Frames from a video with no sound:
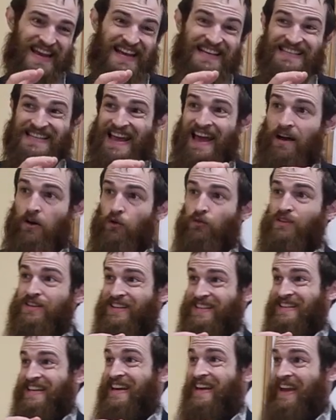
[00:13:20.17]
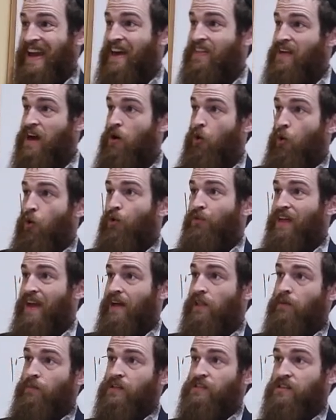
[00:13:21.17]
is held together, all the
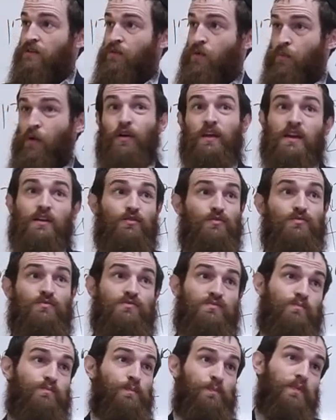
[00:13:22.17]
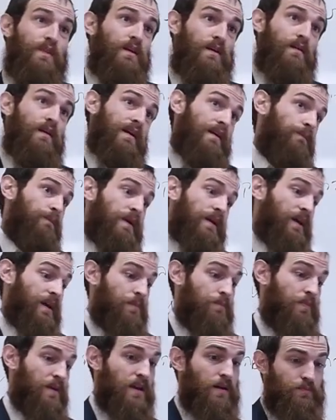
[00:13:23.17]
elements of the body, and it
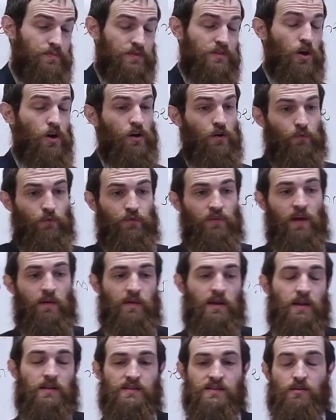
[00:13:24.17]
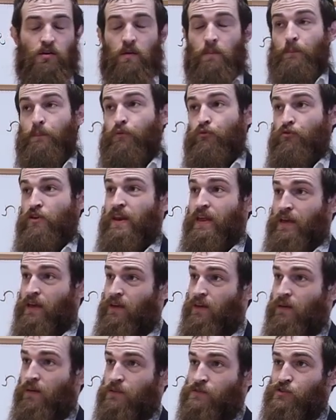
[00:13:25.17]
can be observed. I mean, it's not
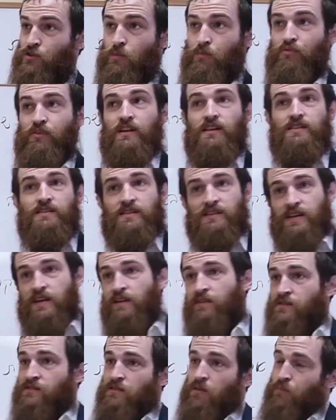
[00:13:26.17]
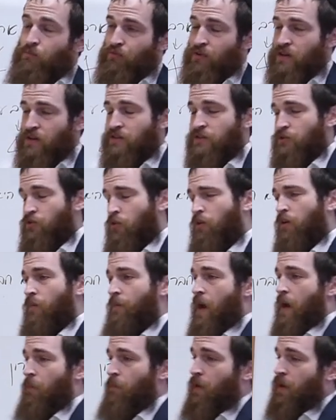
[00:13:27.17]
pretty. It's not pretty to see, and it's not pretty to talk
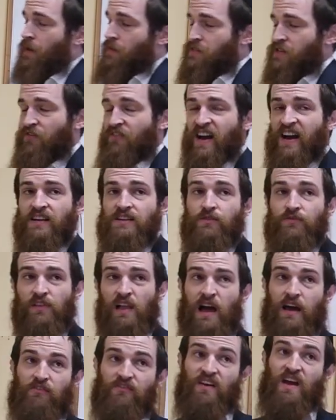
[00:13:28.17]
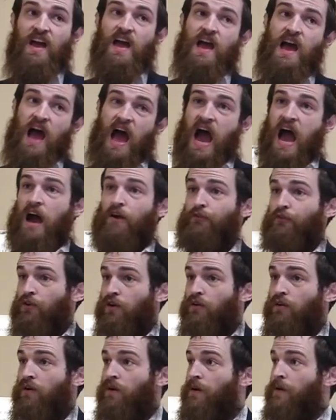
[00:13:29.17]
about, but it's a fact of life.
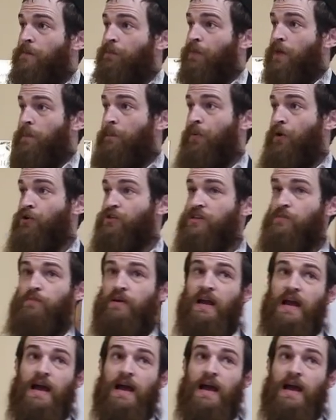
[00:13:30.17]
After a person